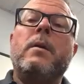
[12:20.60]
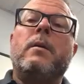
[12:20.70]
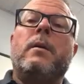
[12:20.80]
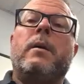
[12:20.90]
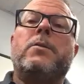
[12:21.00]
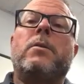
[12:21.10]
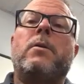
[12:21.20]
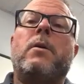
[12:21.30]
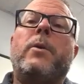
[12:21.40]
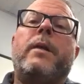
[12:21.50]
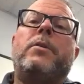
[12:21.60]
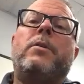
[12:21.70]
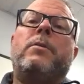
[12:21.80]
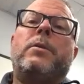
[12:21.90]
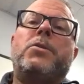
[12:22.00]
So all we'd have to do
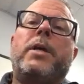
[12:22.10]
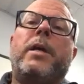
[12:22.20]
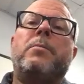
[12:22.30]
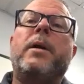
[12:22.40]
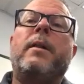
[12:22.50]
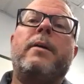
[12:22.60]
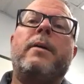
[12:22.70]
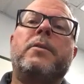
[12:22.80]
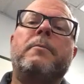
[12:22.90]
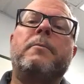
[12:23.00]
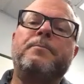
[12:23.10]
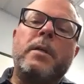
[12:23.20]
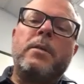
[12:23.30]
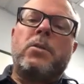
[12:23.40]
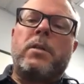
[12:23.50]
is change the bell housing.
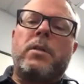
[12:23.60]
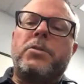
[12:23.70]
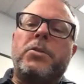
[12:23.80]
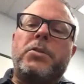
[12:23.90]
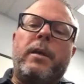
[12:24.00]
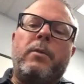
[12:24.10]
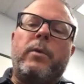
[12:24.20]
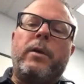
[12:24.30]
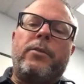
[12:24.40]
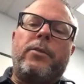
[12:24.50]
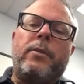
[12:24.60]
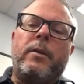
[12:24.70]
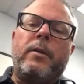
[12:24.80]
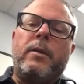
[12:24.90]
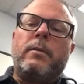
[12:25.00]
So as long as you stayed with,
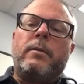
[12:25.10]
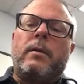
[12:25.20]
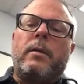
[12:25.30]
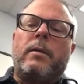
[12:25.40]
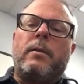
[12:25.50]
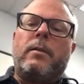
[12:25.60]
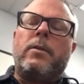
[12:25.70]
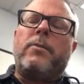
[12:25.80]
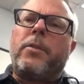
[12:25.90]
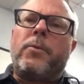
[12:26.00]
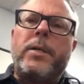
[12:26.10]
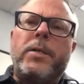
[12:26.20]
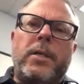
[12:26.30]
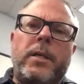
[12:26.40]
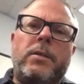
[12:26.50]
you've got a
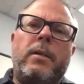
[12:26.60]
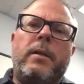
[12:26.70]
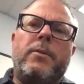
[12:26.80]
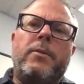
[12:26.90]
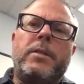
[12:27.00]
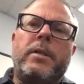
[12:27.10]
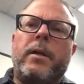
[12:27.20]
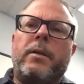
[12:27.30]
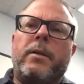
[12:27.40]
360 now, is that correct?